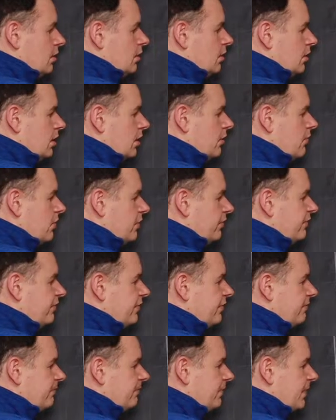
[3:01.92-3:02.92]
a quote,
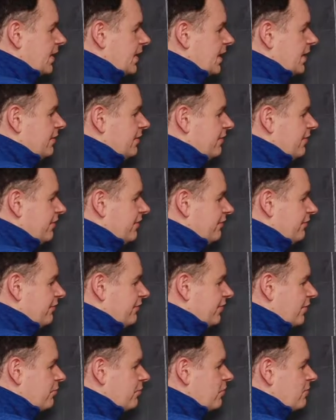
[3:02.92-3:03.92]
and there is a
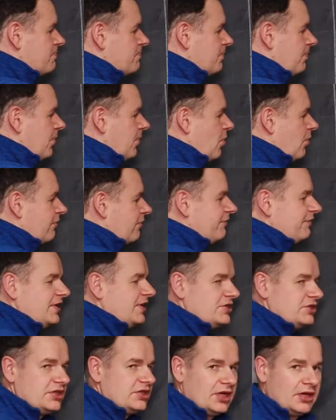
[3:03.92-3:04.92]
quote block
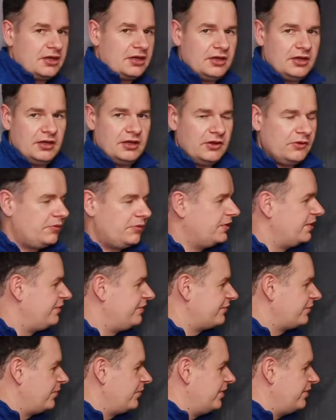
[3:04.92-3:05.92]
feature within
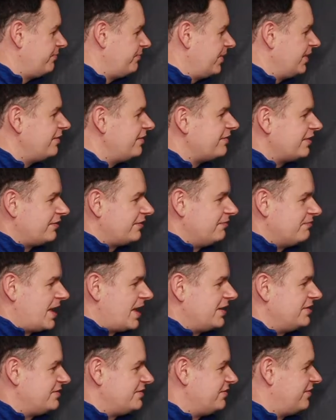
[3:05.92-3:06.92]
Squarespace that
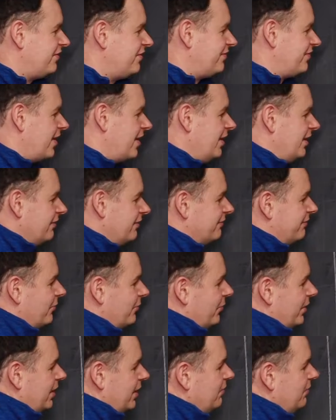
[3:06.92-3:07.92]
manages the styling for
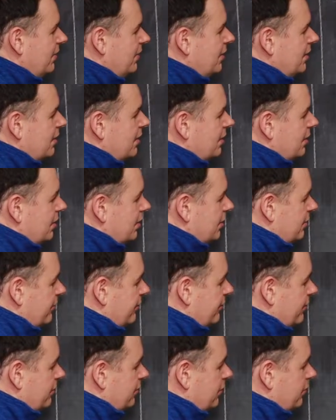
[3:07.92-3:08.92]
you.
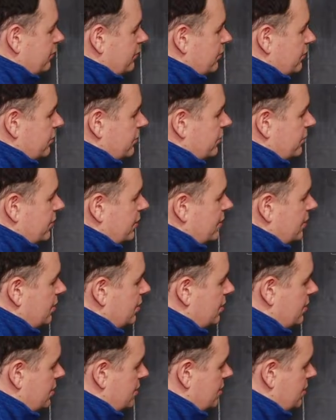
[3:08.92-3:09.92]
So you could
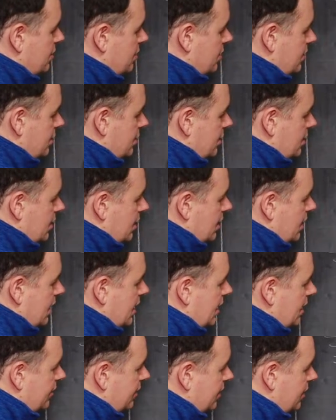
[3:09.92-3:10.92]

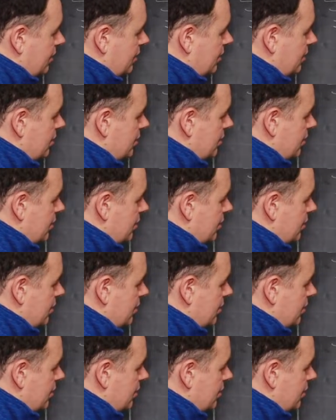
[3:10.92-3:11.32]
add in